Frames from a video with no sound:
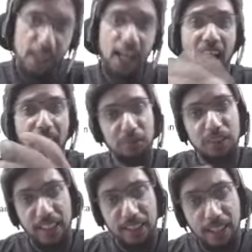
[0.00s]
I am
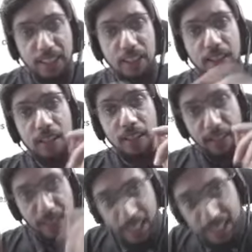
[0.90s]
saying that the
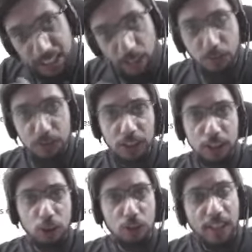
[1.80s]
next set of judges or
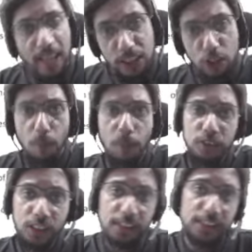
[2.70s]
the next crop of
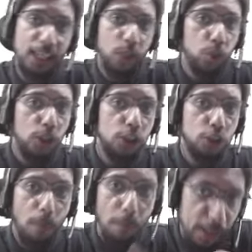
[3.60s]
judges can do their
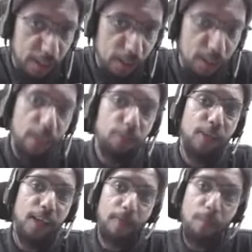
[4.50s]
job better if they
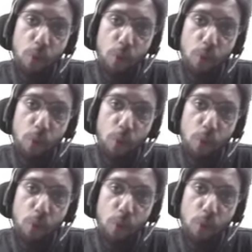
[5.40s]
are more